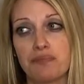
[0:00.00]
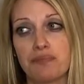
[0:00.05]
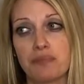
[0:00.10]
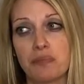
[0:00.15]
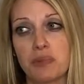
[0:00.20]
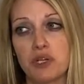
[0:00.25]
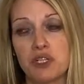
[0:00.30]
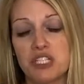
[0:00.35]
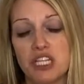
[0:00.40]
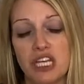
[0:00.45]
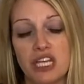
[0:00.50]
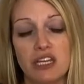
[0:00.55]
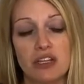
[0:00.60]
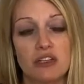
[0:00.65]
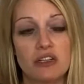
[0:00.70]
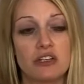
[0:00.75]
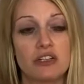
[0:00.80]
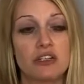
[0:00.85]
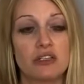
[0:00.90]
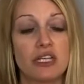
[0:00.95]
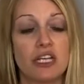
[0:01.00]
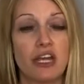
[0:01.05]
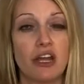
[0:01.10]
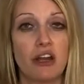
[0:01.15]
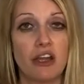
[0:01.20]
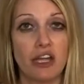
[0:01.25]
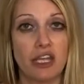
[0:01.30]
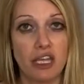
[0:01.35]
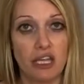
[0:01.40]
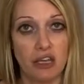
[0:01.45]
particularly our
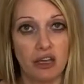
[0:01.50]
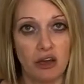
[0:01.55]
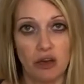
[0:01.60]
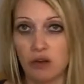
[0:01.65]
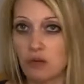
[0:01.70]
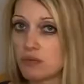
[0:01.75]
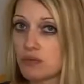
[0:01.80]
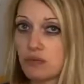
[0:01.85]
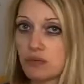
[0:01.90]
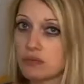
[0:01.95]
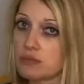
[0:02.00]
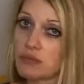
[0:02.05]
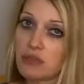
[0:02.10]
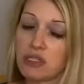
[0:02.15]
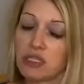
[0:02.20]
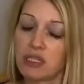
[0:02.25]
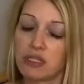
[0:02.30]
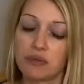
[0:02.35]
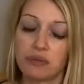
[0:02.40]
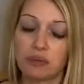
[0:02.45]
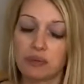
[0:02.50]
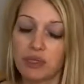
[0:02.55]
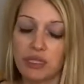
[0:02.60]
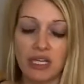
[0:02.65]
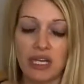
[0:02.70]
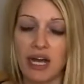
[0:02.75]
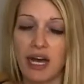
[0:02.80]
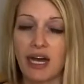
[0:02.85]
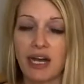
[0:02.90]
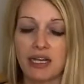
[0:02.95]
ego, really, really
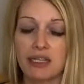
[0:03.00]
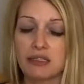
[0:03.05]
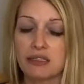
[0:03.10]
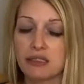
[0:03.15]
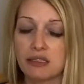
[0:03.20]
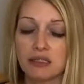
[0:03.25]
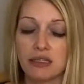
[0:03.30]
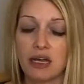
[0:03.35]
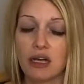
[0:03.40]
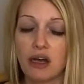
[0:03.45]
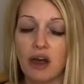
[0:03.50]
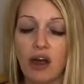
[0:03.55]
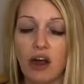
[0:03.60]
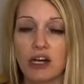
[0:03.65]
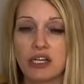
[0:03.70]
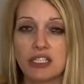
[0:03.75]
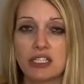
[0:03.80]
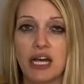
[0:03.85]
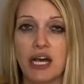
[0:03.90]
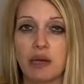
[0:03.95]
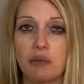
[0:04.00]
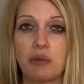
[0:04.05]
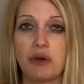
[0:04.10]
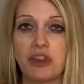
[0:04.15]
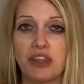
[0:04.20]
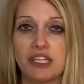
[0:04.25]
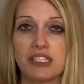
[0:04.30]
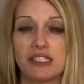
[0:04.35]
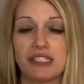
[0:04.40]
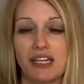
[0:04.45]
has a hard time with
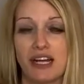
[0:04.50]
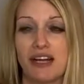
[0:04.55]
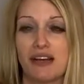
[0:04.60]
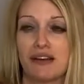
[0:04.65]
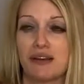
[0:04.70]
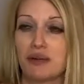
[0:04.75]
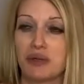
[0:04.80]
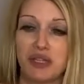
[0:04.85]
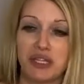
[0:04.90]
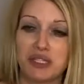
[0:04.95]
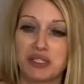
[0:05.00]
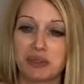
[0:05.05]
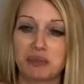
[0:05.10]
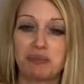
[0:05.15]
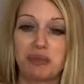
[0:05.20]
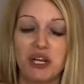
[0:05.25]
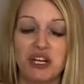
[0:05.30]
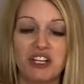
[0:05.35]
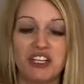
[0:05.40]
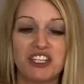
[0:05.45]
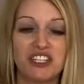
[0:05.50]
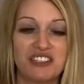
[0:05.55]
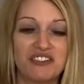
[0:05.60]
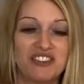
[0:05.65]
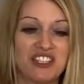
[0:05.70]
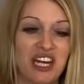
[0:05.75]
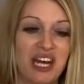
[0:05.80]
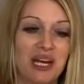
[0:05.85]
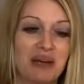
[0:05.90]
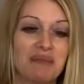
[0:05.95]
this time, with this period of
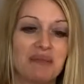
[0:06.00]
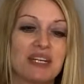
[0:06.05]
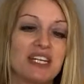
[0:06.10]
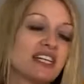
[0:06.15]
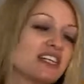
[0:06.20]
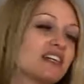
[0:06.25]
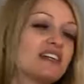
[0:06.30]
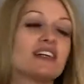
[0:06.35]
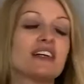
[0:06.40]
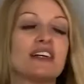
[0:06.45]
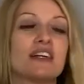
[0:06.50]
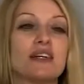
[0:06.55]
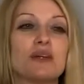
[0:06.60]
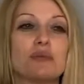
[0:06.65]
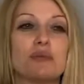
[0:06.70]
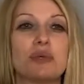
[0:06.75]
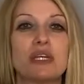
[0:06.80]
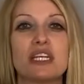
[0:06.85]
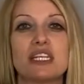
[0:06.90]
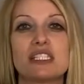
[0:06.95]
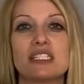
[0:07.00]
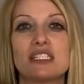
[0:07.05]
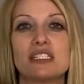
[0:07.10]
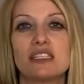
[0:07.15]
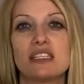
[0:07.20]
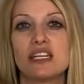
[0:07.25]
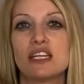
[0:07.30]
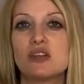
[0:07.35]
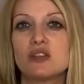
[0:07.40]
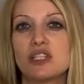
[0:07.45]
time, because the
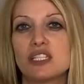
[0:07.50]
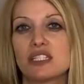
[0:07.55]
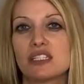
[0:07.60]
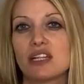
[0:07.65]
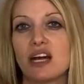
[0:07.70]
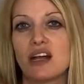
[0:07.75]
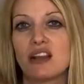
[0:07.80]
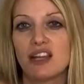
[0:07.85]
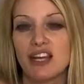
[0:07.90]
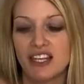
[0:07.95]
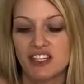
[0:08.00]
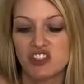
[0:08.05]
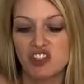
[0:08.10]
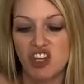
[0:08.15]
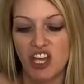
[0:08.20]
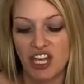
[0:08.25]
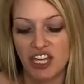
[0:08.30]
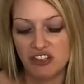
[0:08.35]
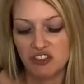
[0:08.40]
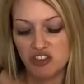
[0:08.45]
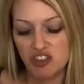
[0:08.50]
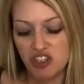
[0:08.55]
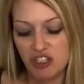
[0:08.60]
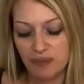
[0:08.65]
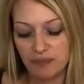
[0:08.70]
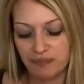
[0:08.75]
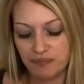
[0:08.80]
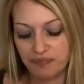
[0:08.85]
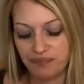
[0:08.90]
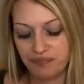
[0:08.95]
ego does not like change.
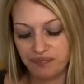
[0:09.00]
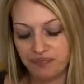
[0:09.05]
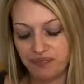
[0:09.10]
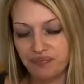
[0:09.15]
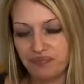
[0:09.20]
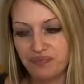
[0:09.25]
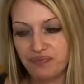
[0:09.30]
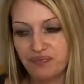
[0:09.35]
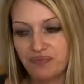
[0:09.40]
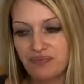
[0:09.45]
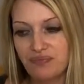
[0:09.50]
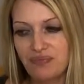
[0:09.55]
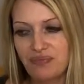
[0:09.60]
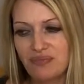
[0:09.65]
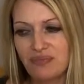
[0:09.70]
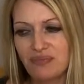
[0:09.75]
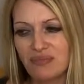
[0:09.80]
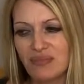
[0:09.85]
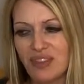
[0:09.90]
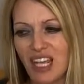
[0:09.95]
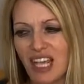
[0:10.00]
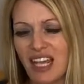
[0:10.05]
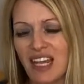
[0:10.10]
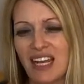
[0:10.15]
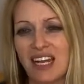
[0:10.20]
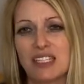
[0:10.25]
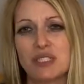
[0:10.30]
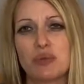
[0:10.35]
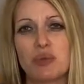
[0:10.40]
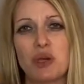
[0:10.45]
And
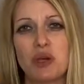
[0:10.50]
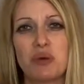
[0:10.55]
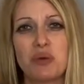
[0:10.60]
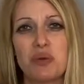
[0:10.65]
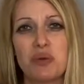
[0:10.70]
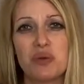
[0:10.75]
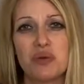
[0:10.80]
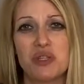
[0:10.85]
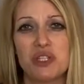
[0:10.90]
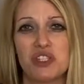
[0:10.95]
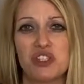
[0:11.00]
as we go through this